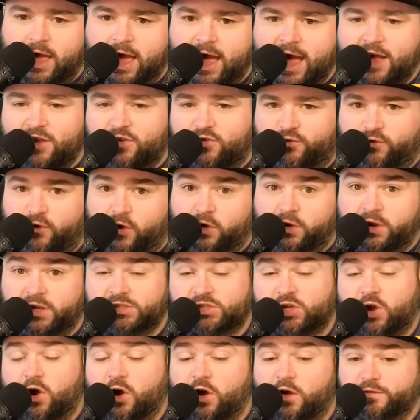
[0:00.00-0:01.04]
As far as
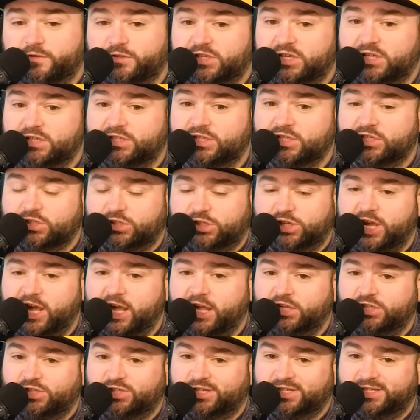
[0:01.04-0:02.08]
offseason
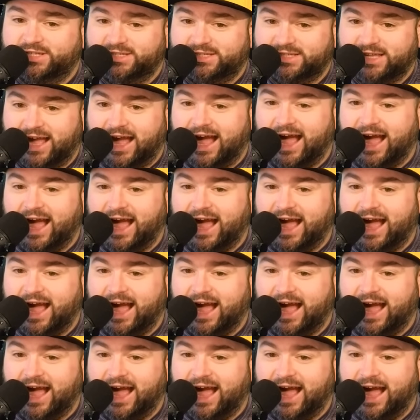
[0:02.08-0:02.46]
changes,